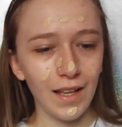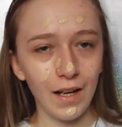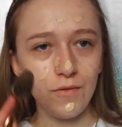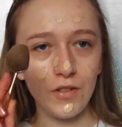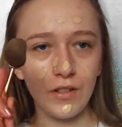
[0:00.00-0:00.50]
And
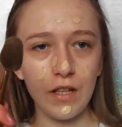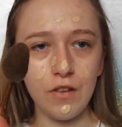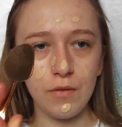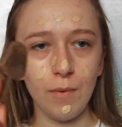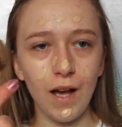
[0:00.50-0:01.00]
I'm just going to
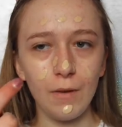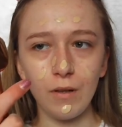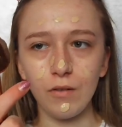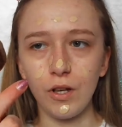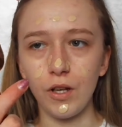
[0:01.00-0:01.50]
use my
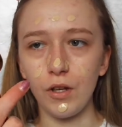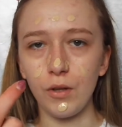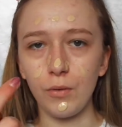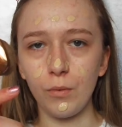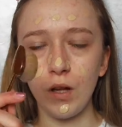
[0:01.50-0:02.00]

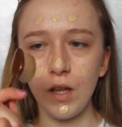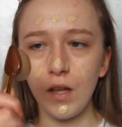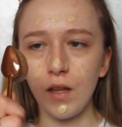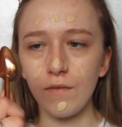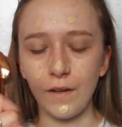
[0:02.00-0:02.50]
Wilko
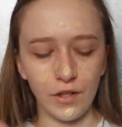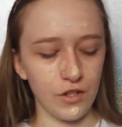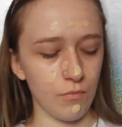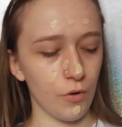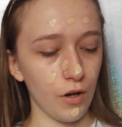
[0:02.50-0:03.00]

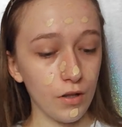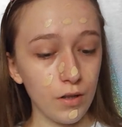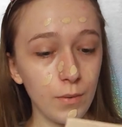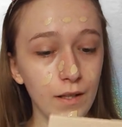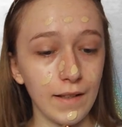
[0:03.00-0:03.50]
foundation
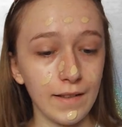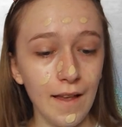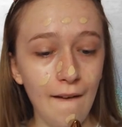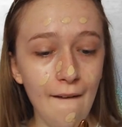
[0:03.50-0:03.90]
brush because